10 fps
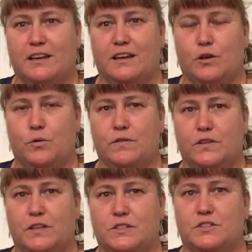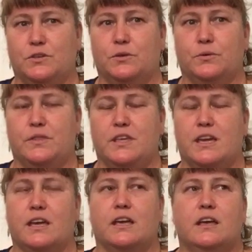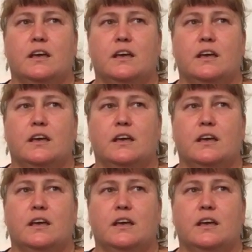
equivalent to the